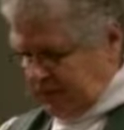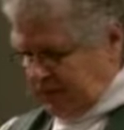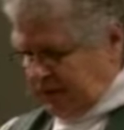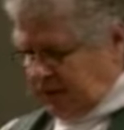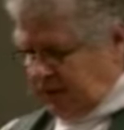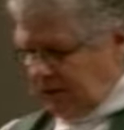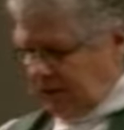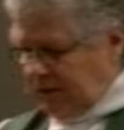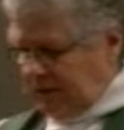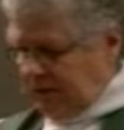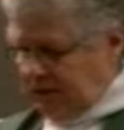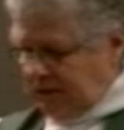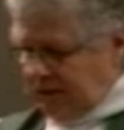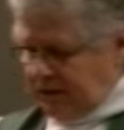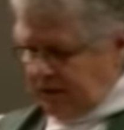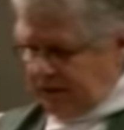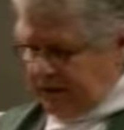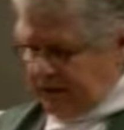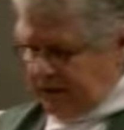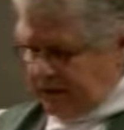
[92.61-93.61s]

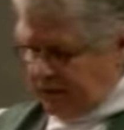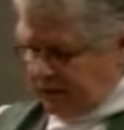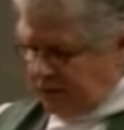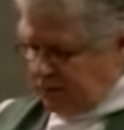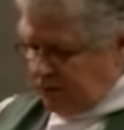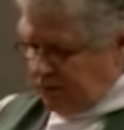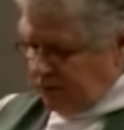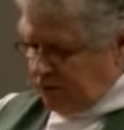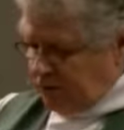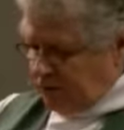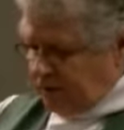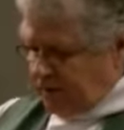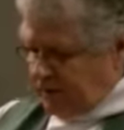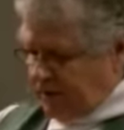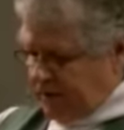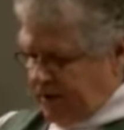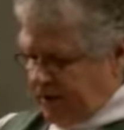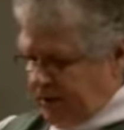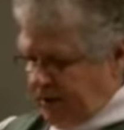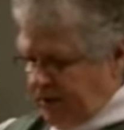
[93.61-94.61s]
including computer
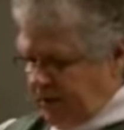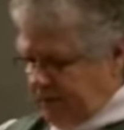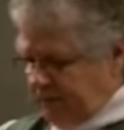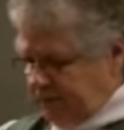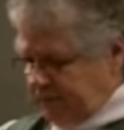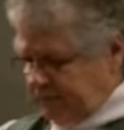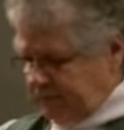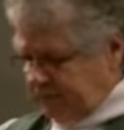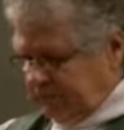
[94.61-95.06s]
repair,